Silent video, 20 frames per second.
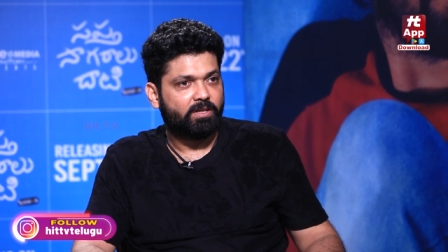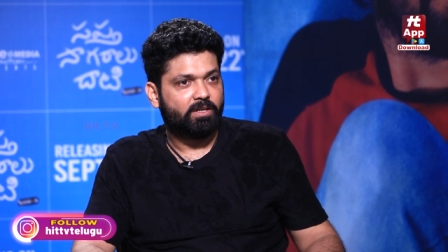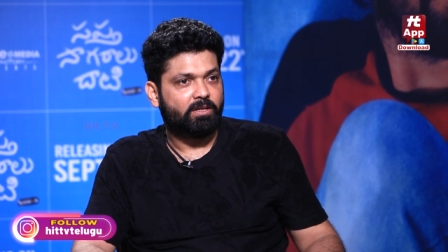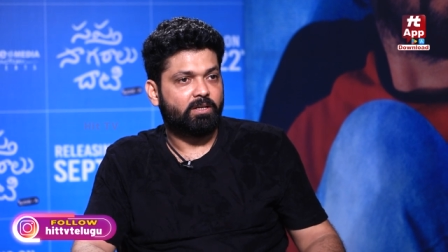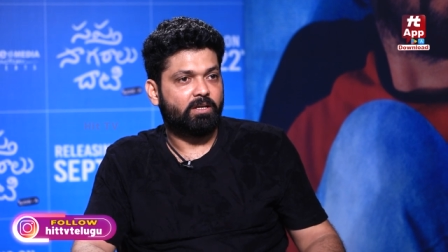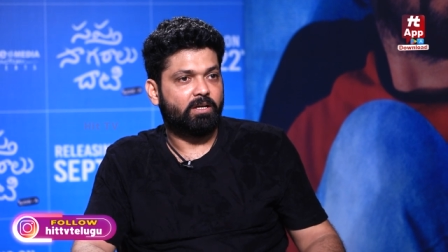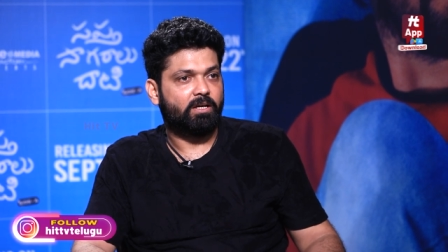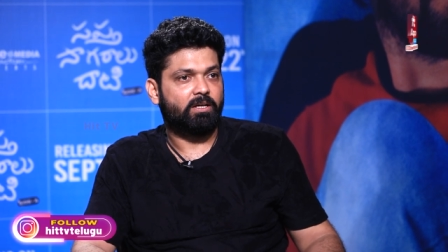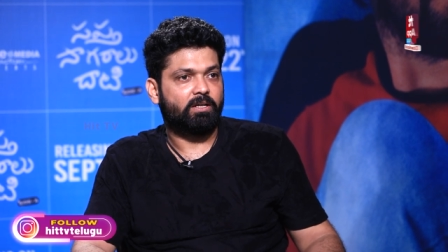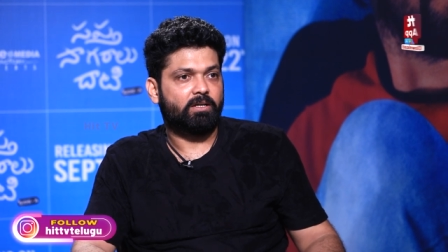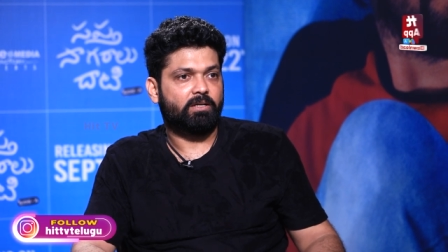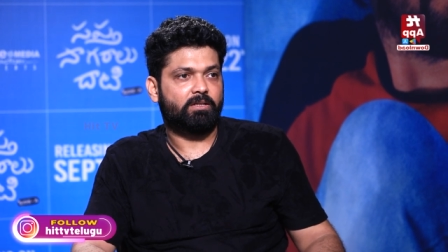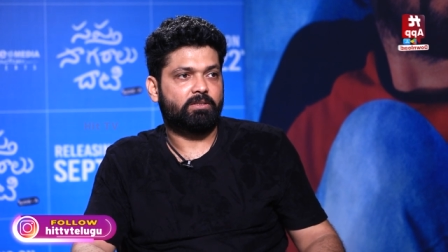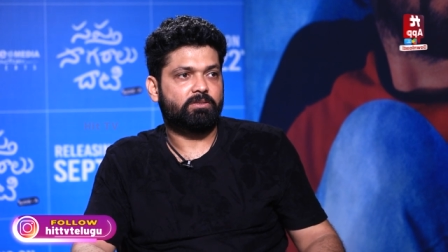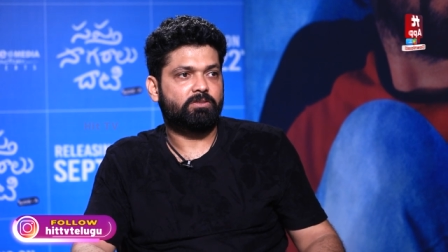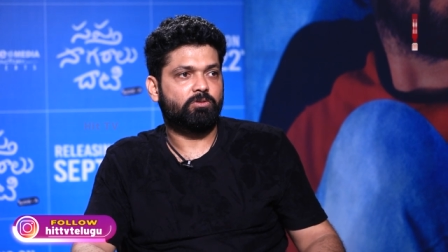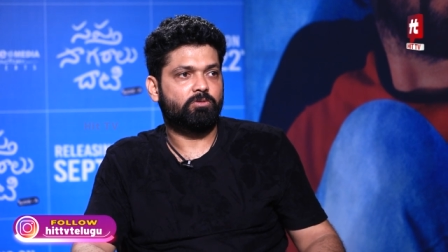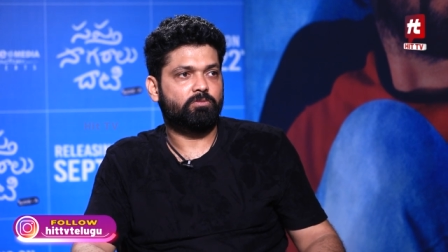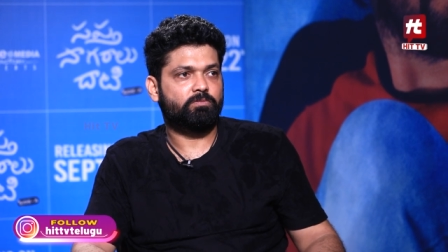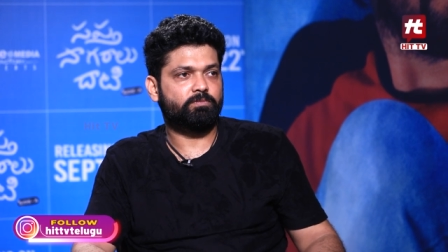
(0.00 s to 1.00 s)
Okay. Uh,
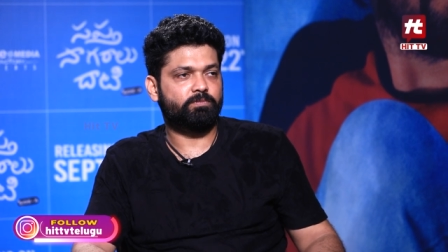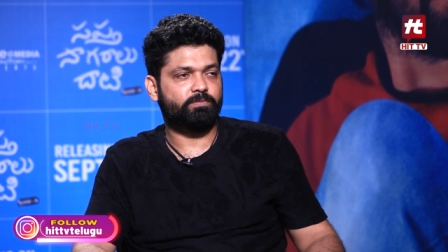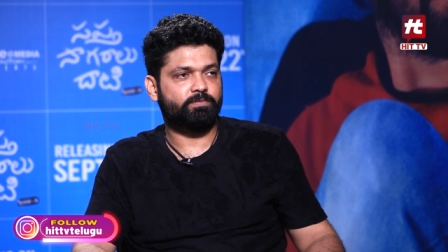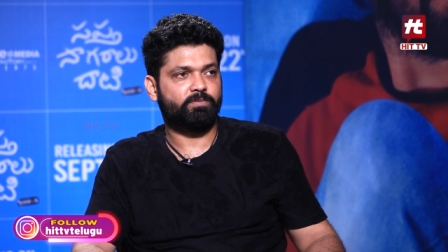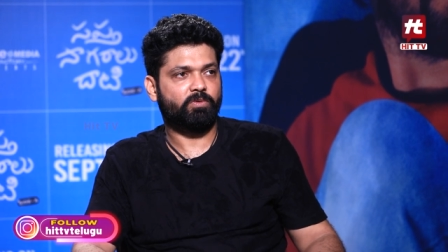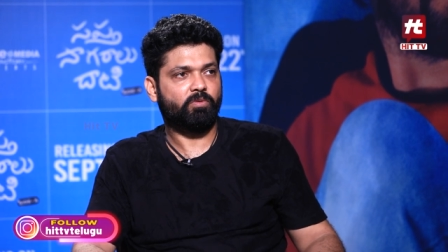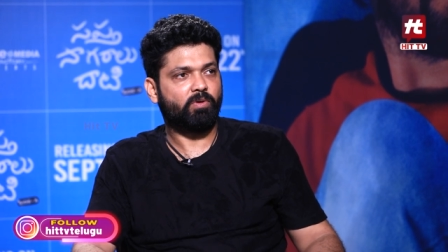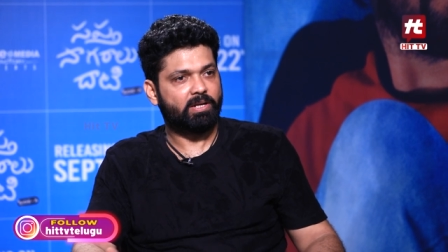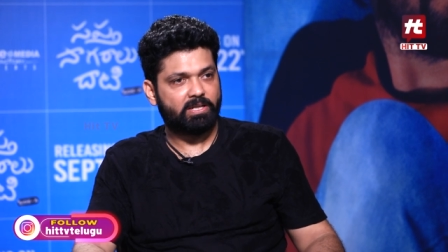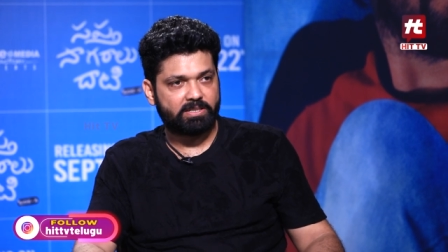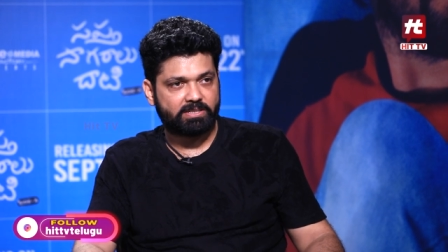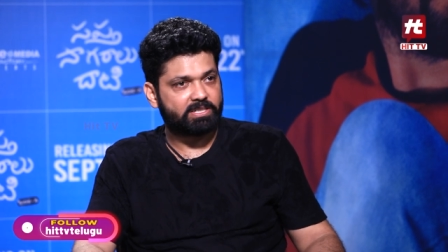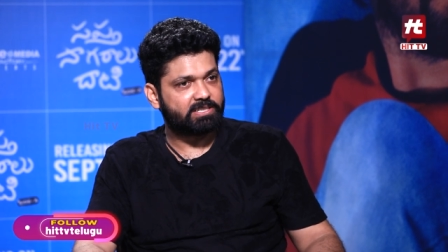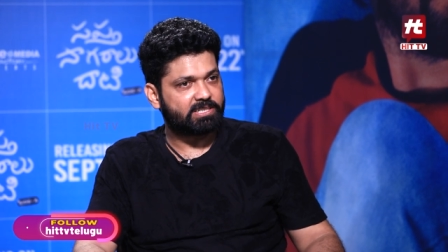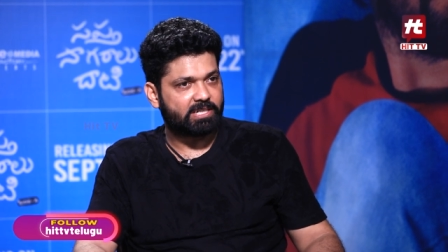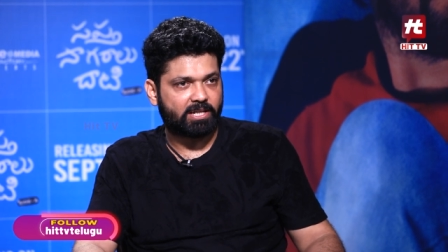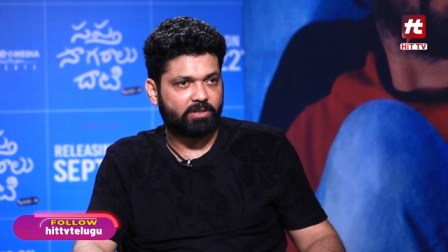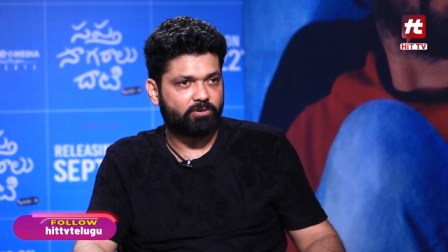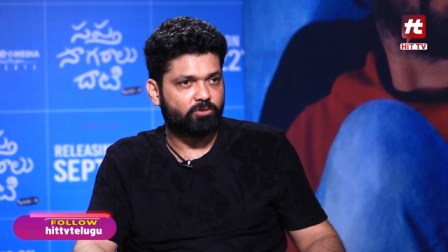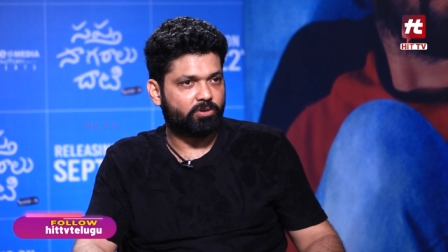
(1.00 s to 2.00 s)
so, one is
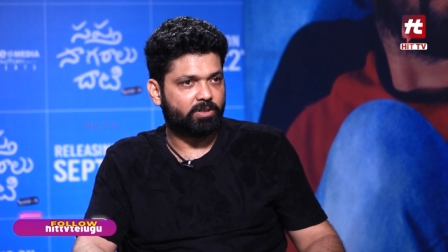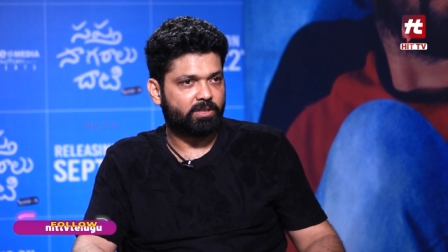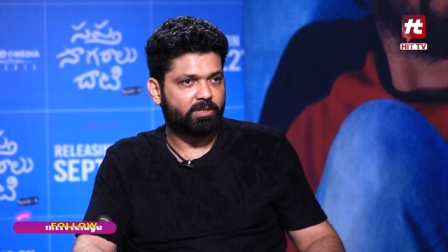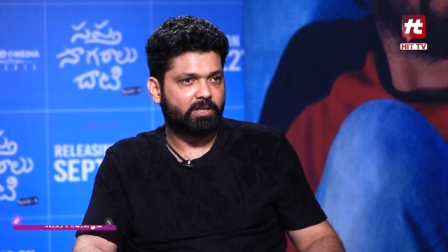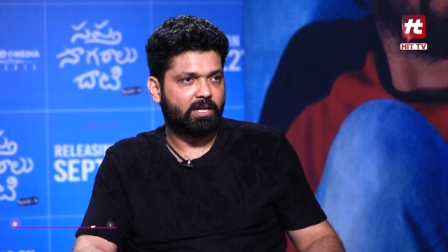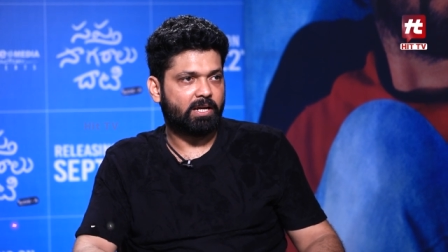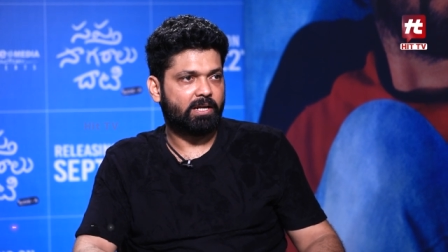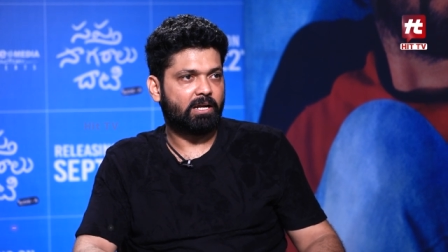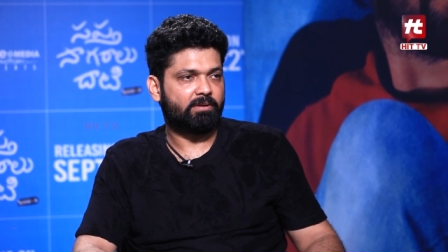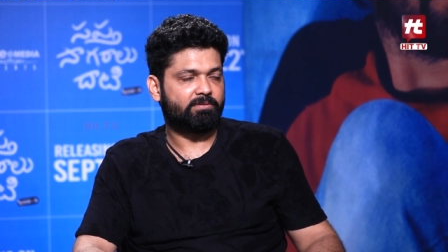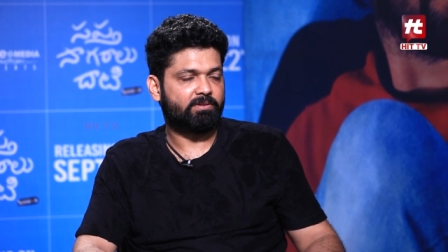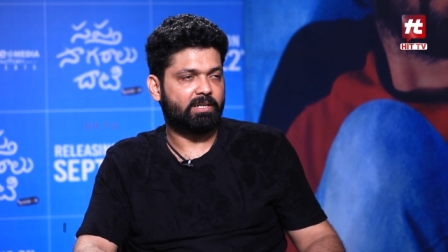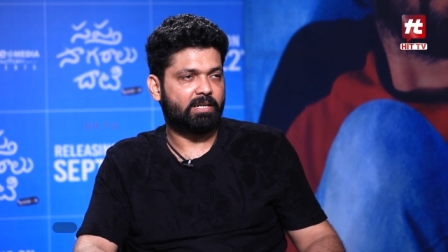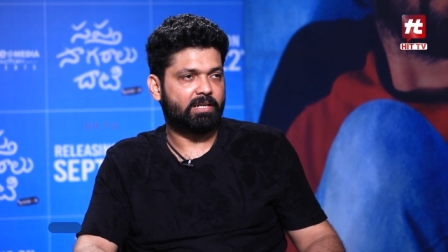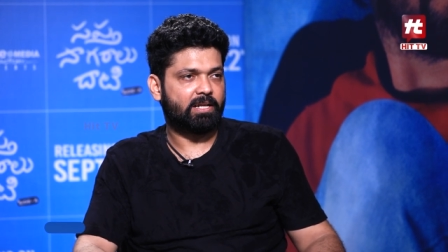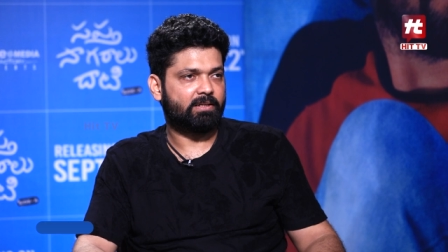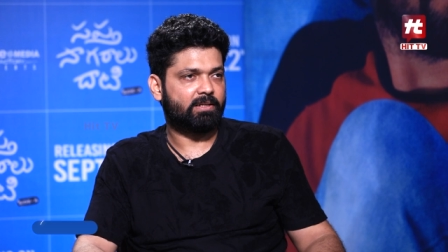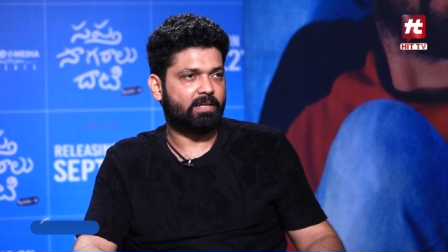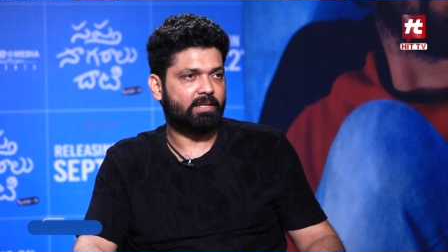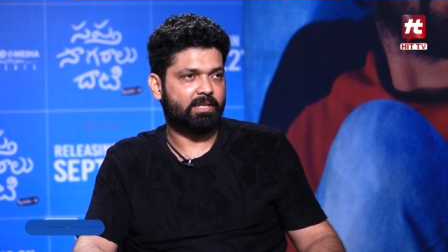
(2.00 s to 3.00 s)
Richard Anthony, and after that
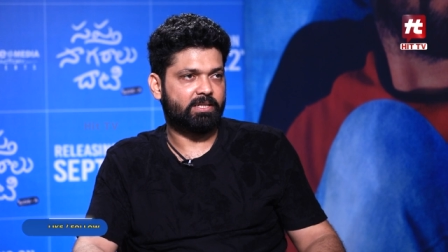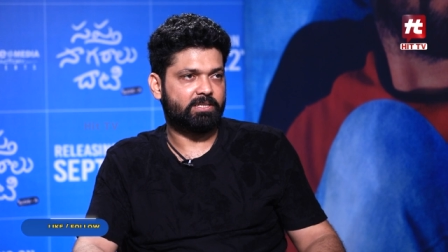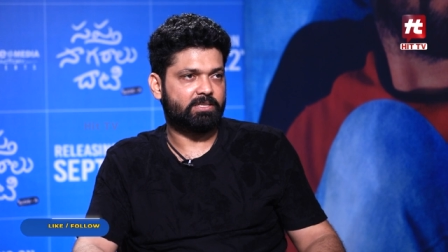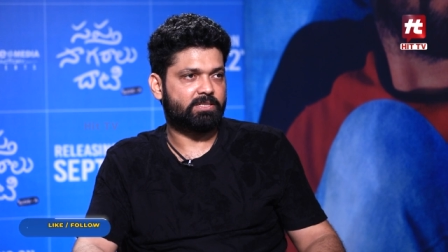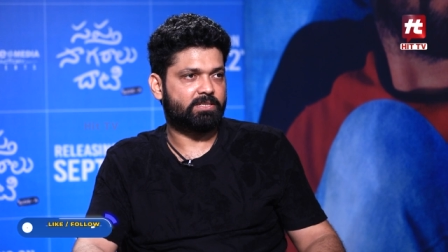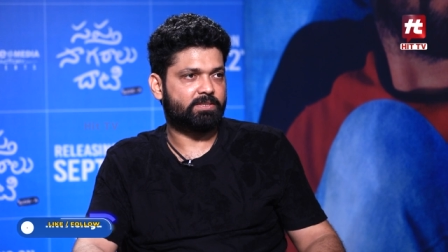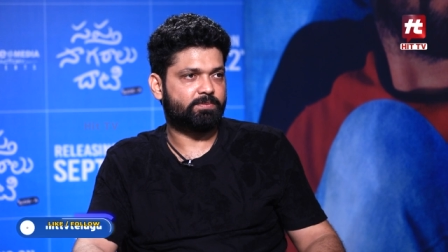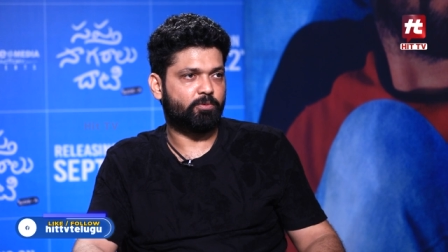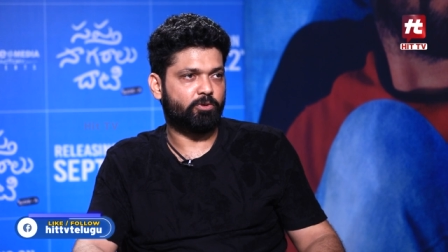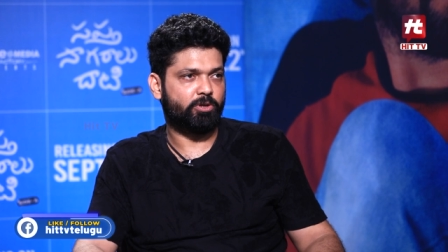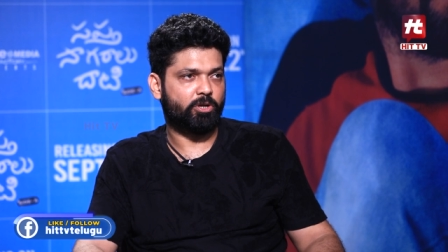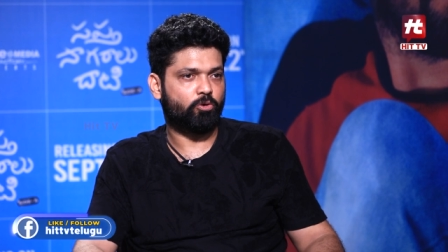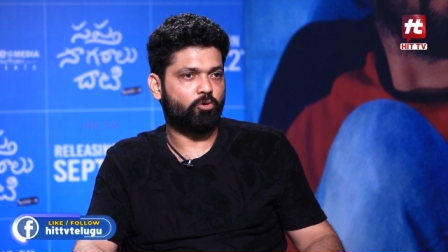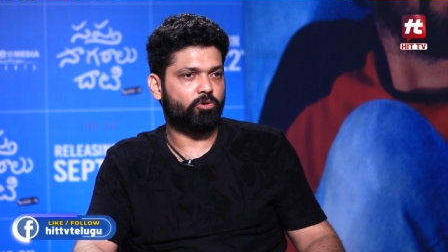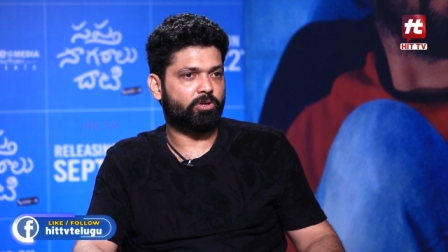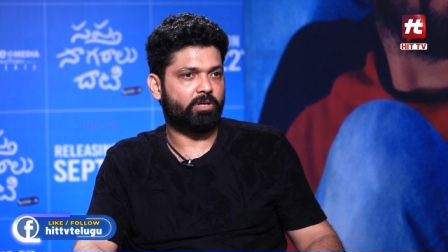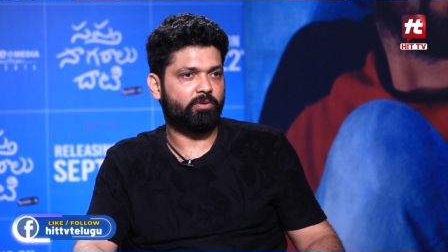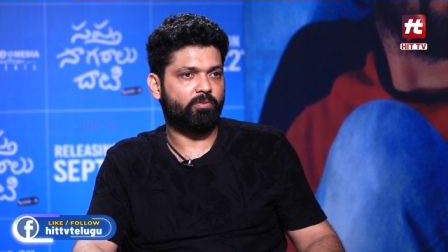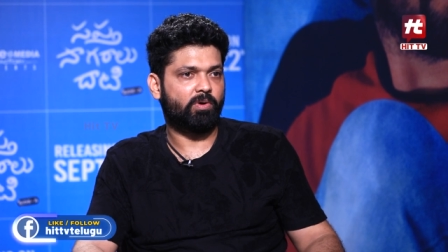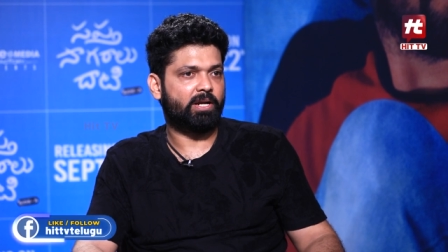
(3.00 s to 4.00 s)
uh, there is Punya
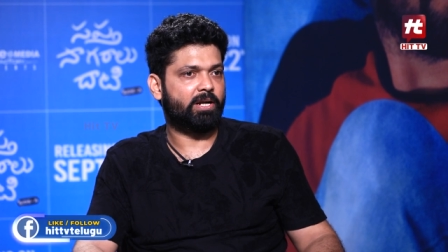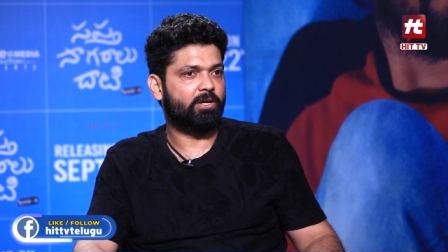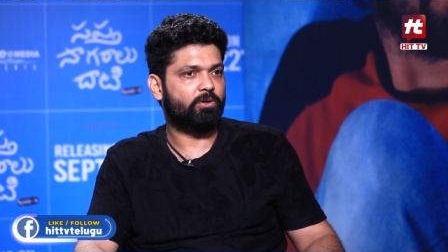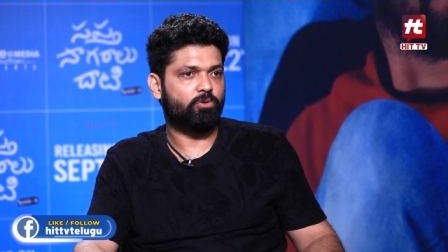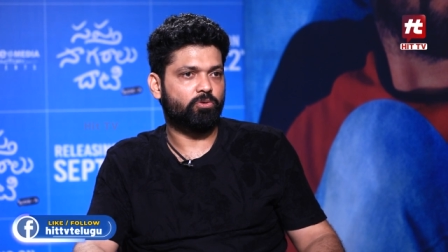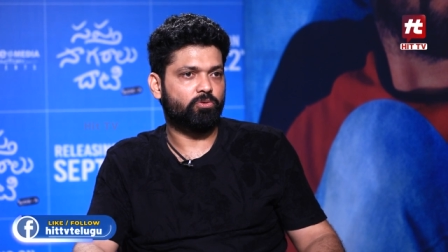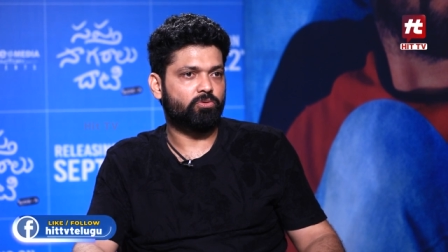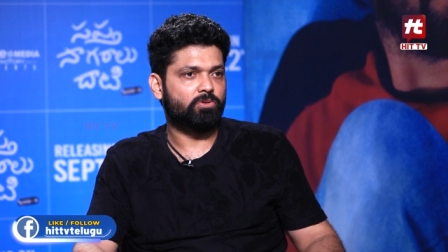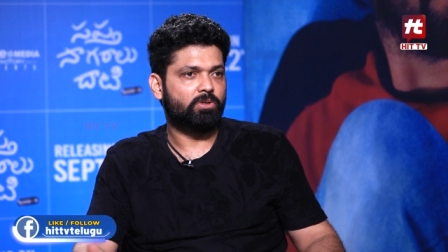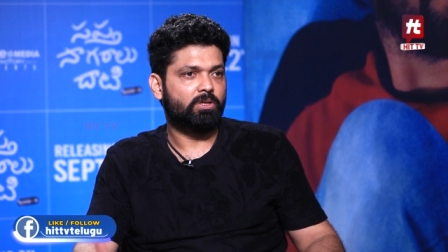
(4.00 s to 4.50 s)
Koti one and two,